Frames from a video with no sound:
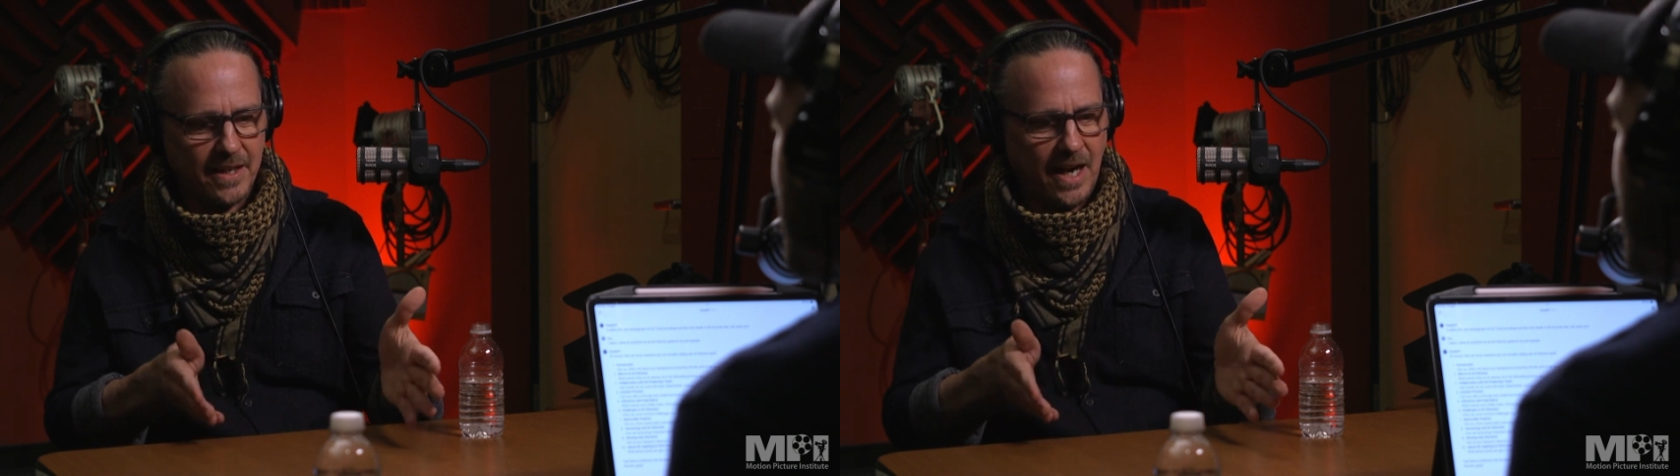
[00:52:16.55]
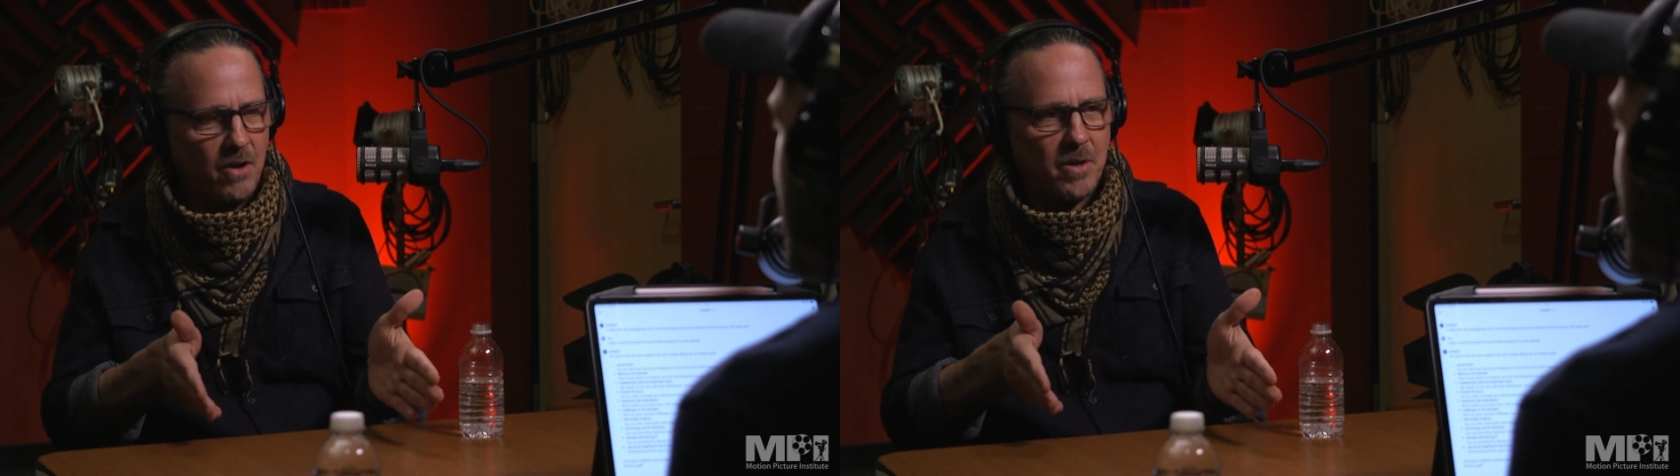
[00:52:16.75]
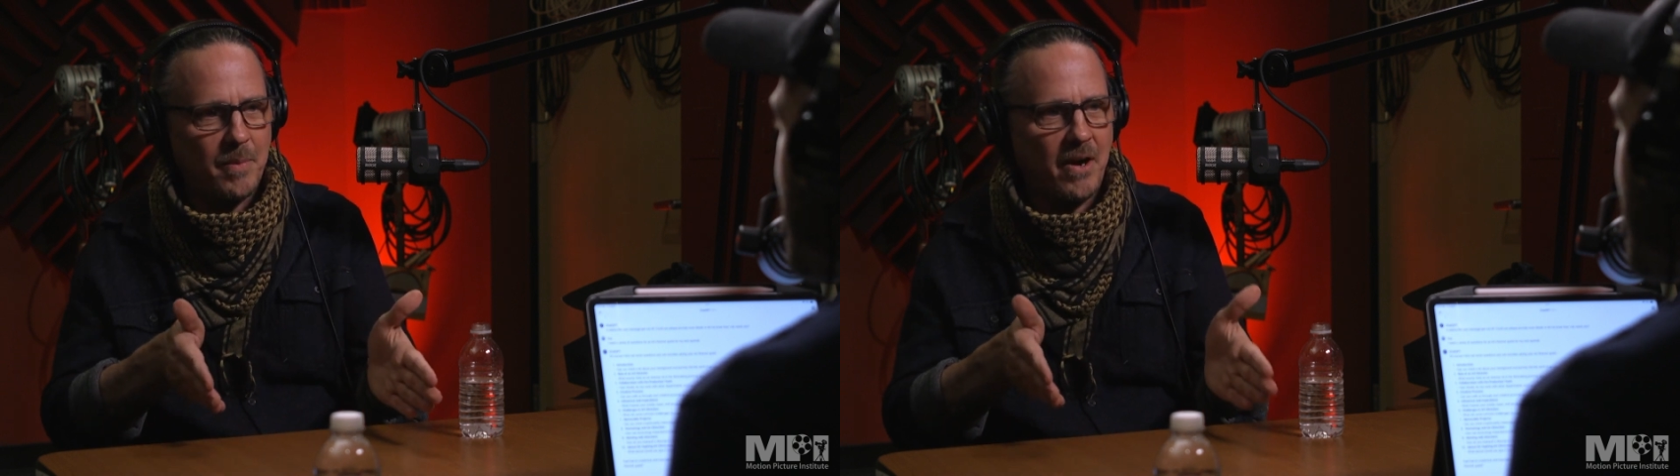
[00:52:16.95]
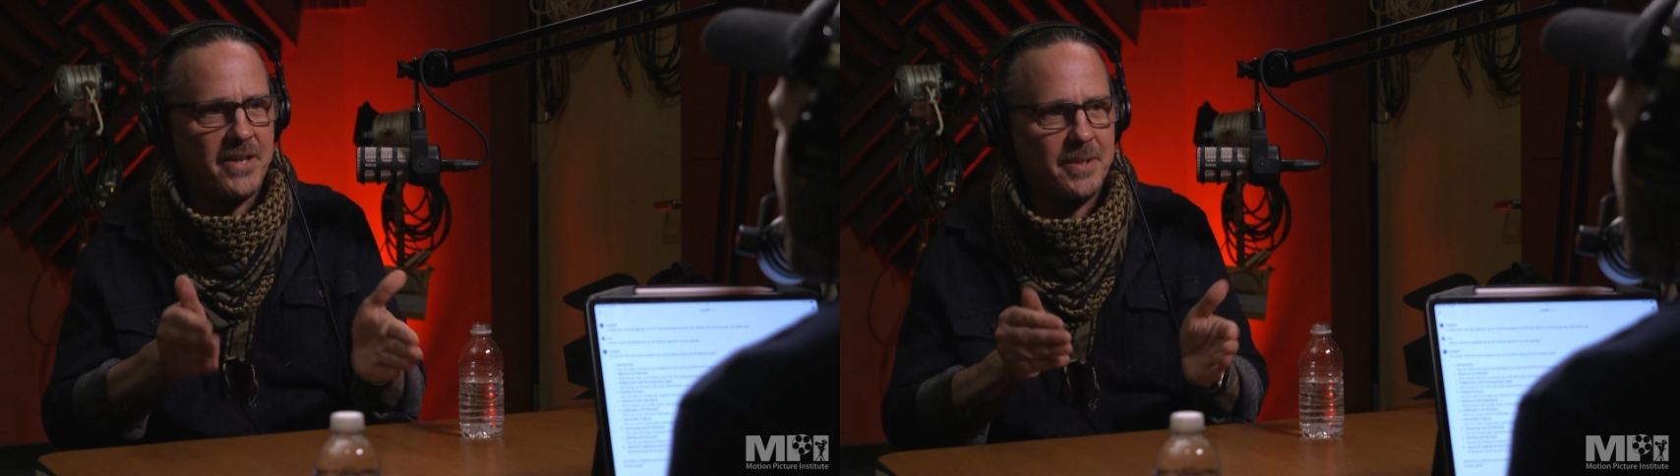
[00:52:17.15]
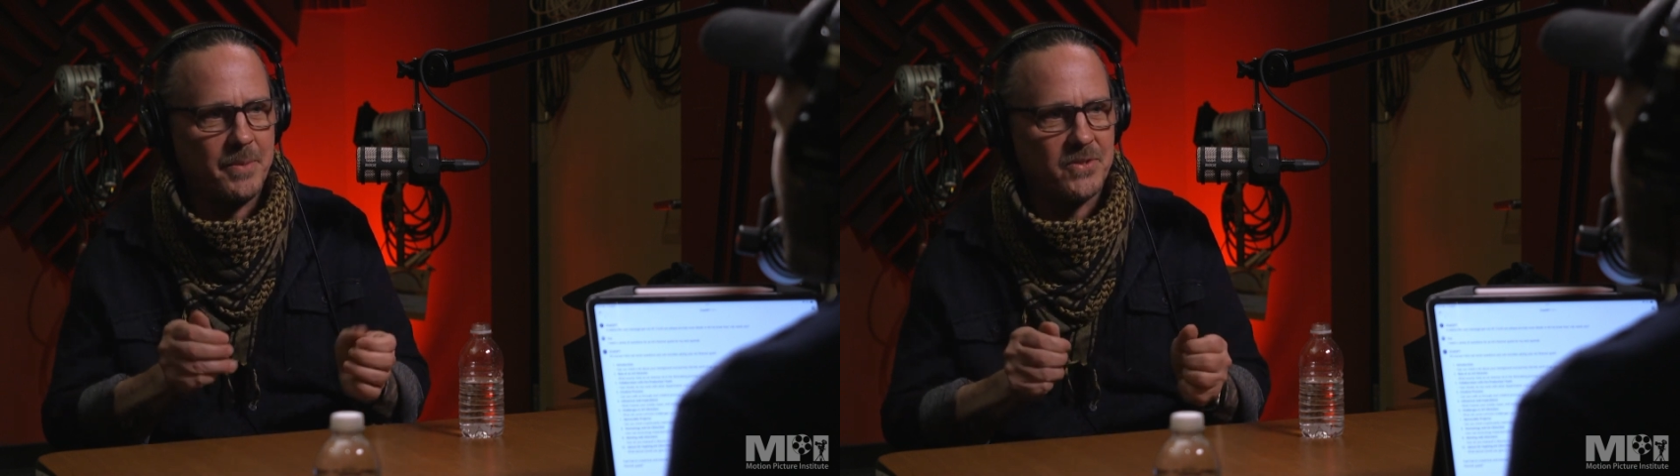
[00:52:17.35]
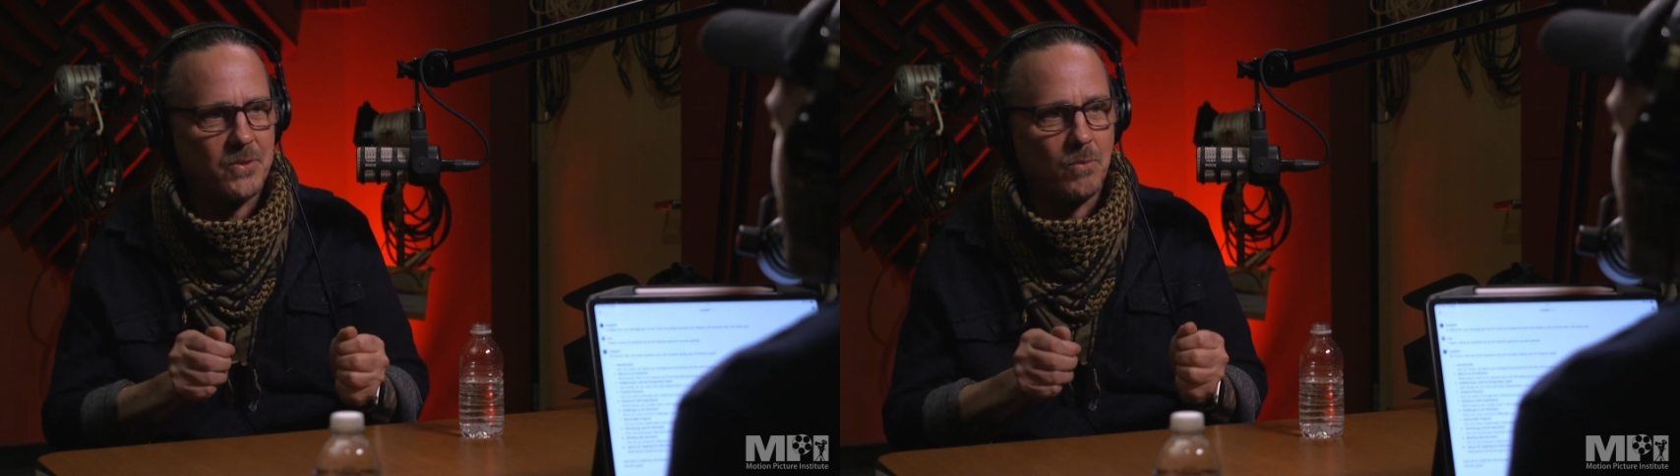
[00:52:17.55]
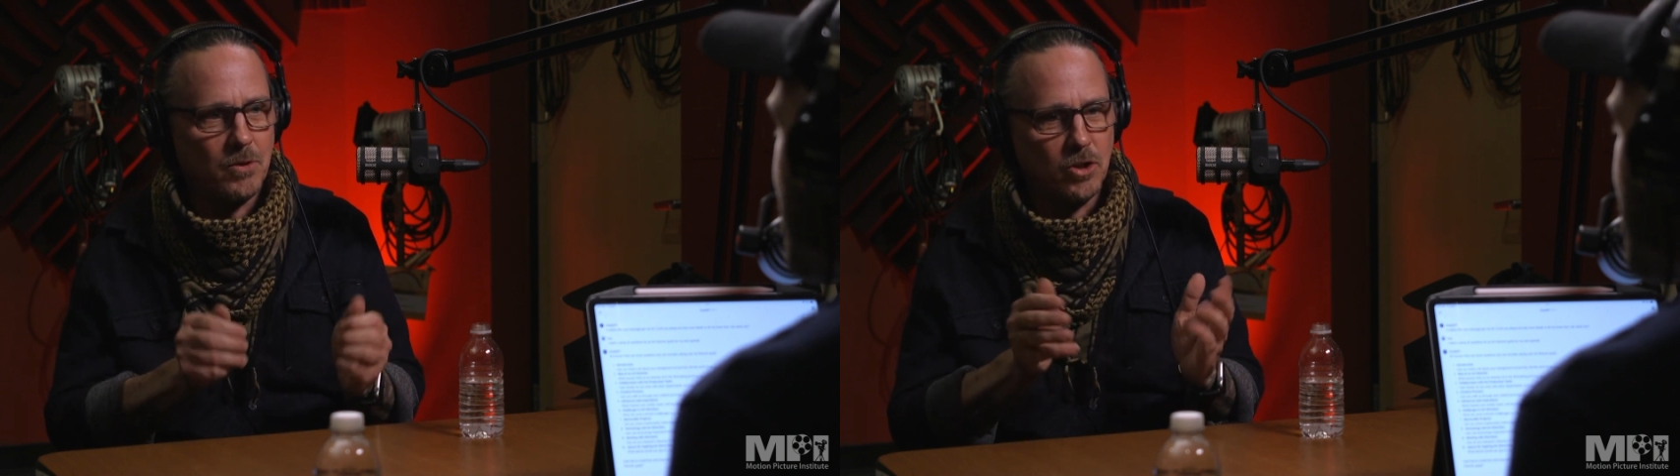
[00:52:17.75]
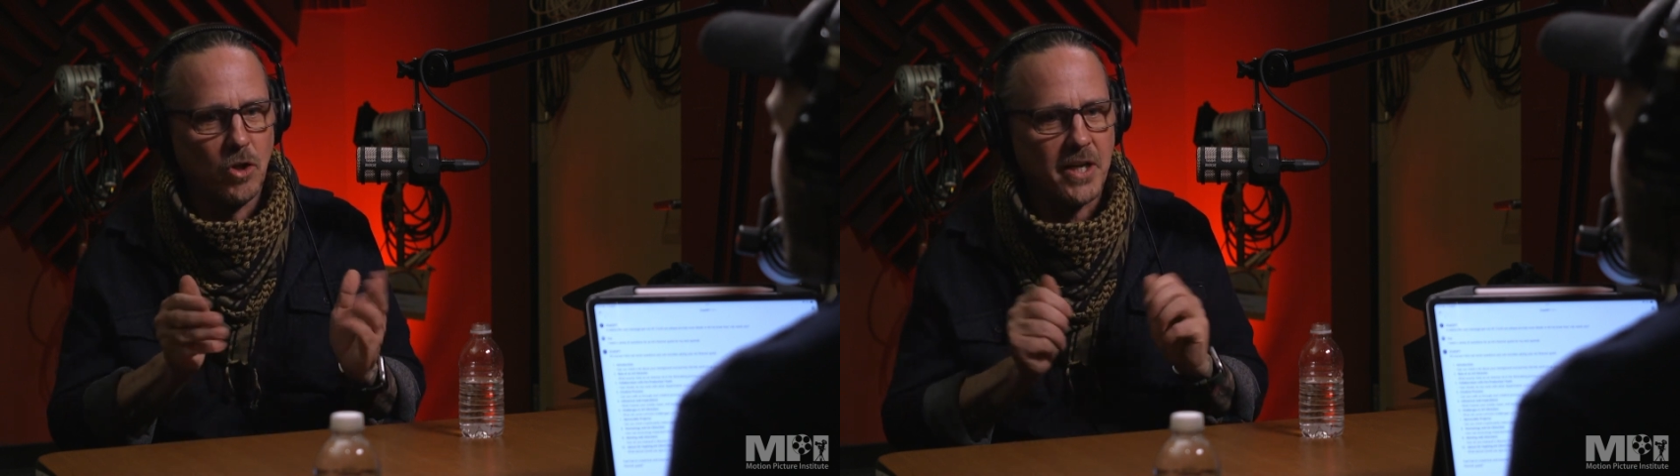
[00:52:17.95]
how come our emails
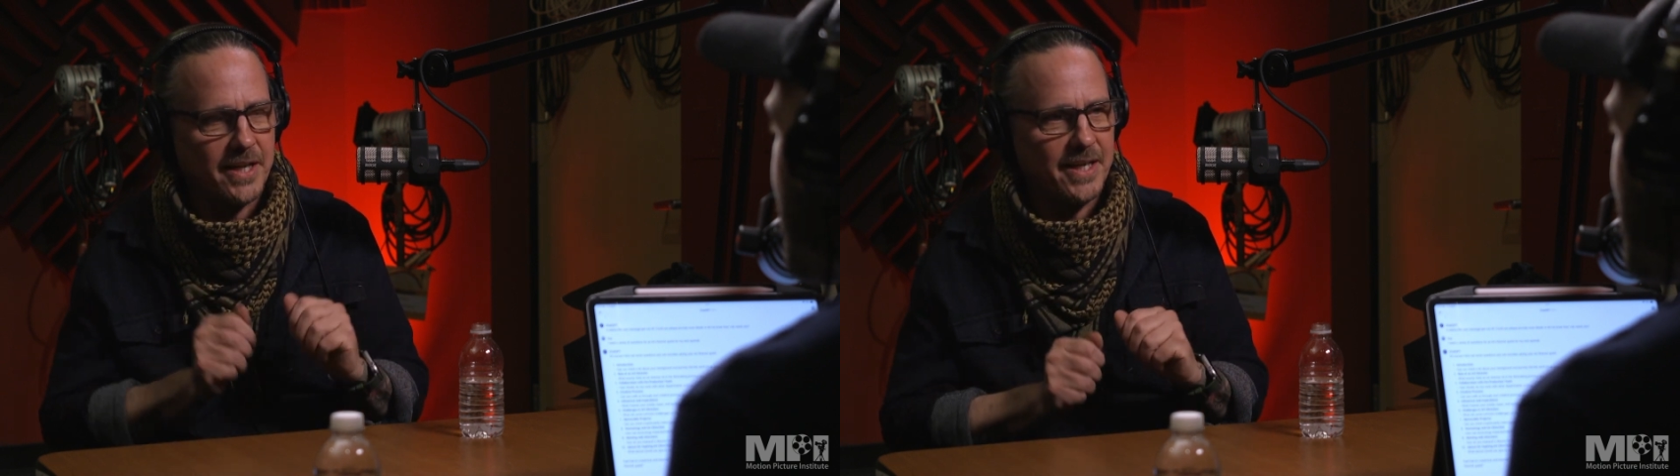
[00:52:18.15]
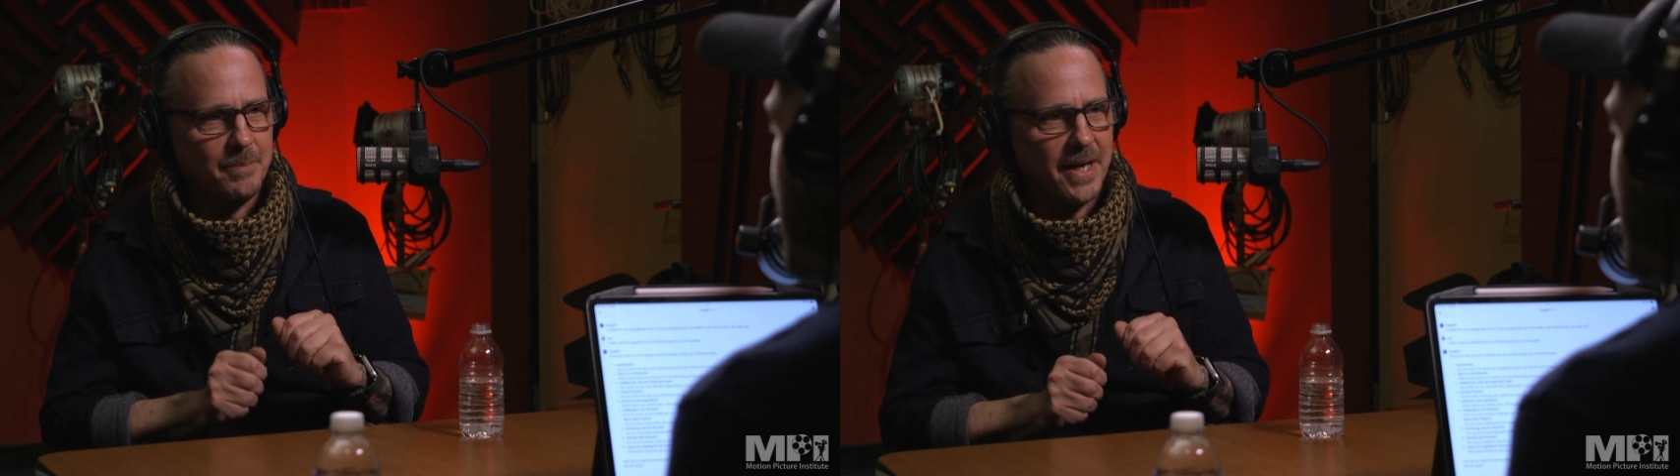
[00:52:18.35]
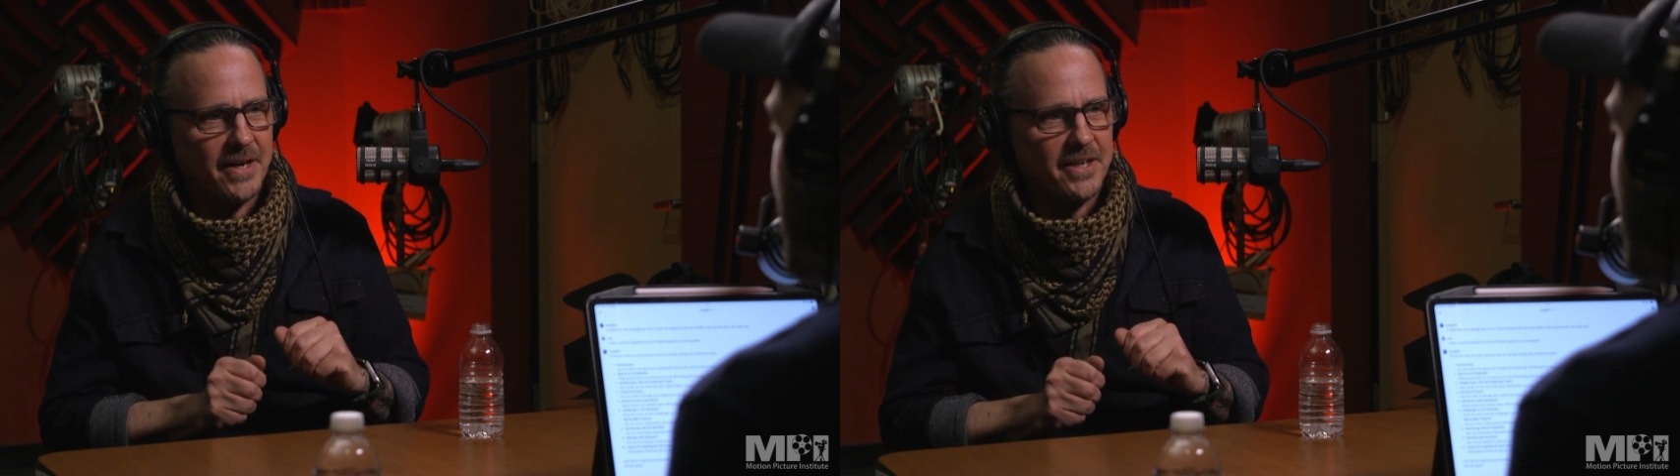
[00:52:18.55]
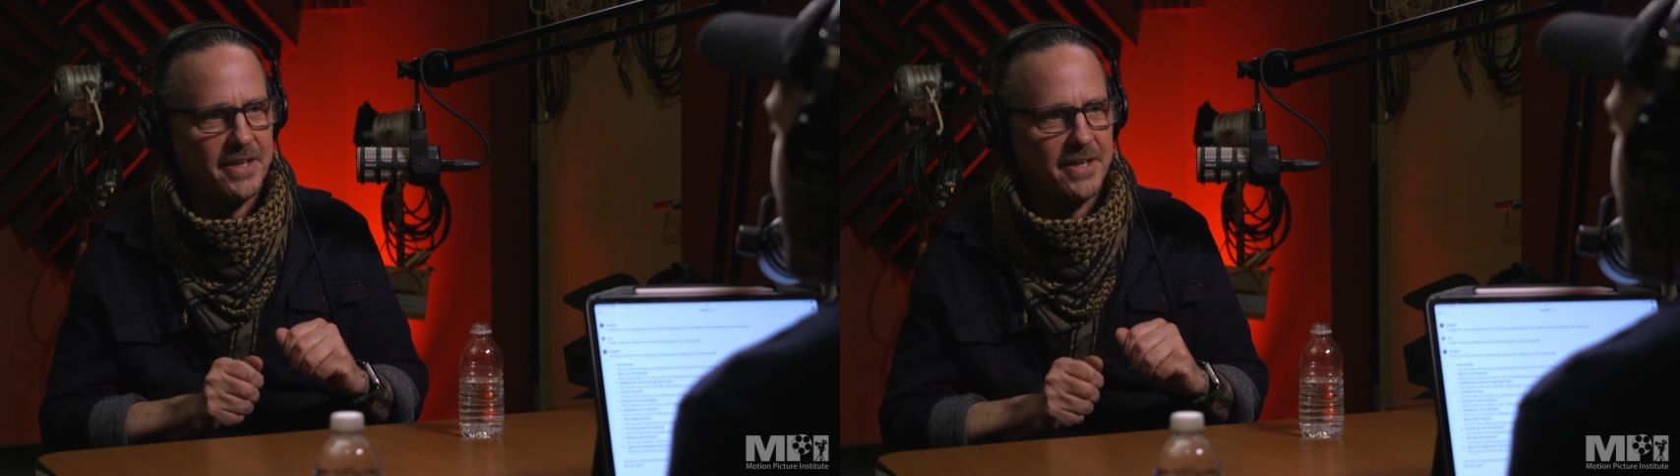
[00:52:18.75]
don't look any better?